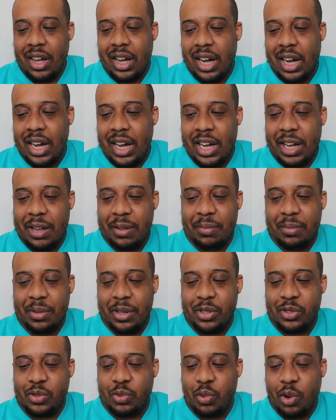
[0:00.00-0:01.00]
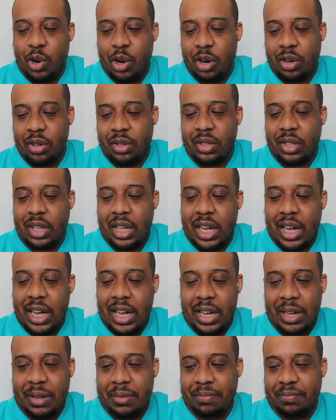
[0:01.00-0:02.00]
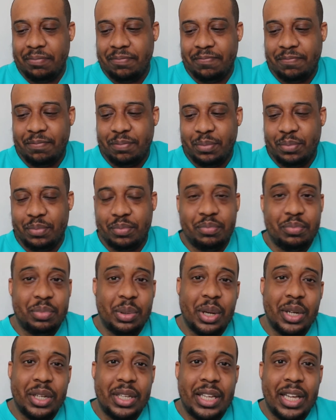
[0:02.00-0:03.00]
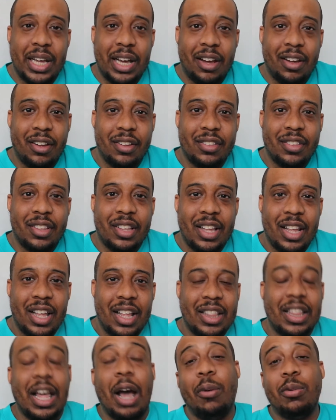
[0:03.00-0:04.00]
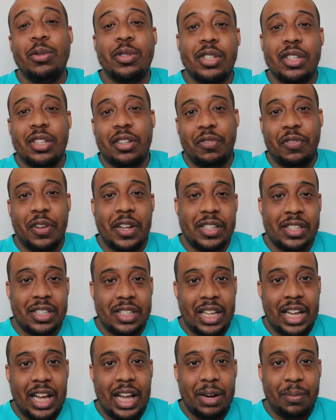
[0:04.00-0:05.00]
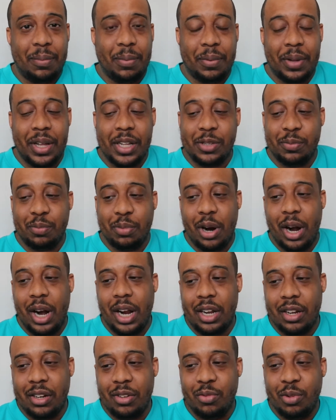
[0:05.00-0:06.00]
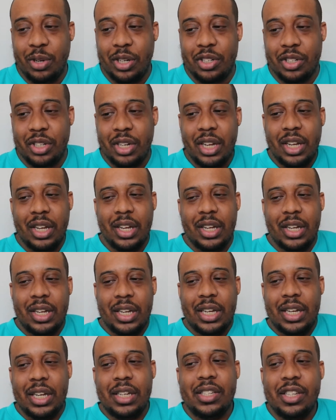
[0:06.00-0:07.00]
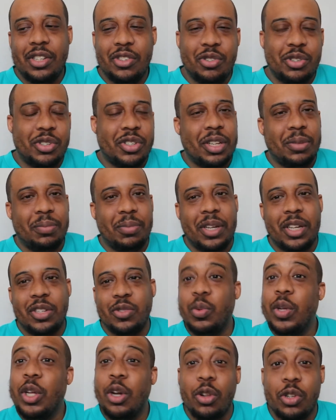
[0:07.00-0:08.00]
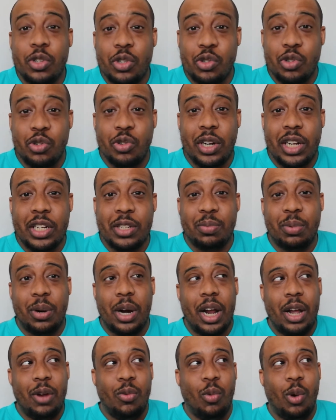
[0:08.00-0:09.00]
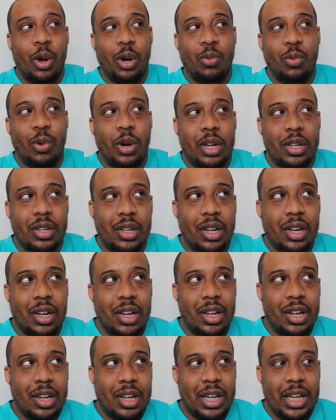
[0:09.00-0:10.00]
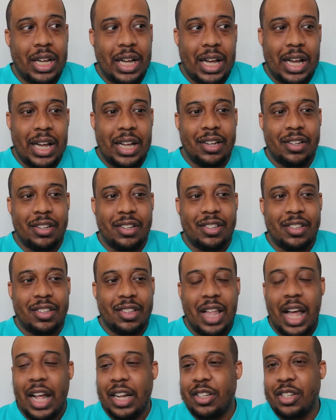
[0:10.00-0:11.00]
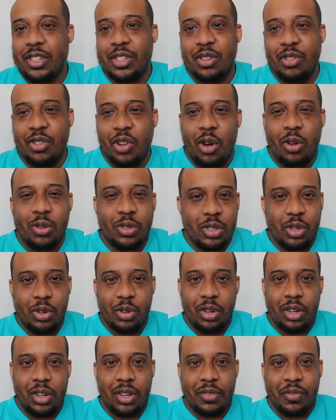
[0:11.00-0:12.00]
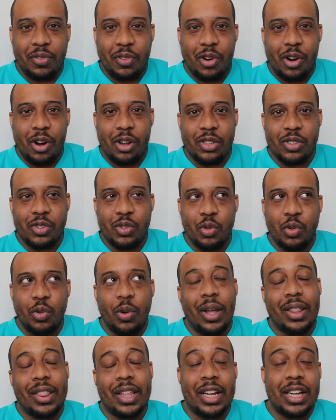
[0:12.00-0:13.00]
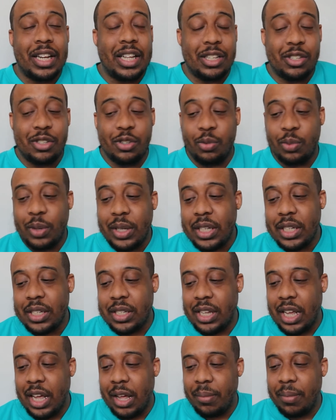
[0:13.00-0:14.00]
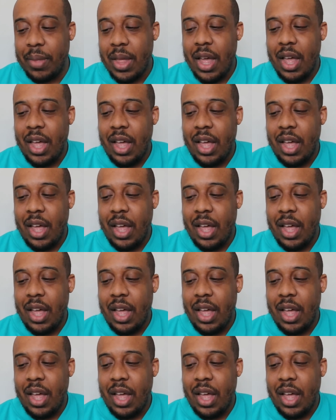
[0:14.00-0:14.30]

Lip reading: as well. But yeah, that was the defense that they had up against Brighton, which is interesting because we also drew against Brighton 1-1, and that doesn't also look good for Arsenal, who I think needs to win this game.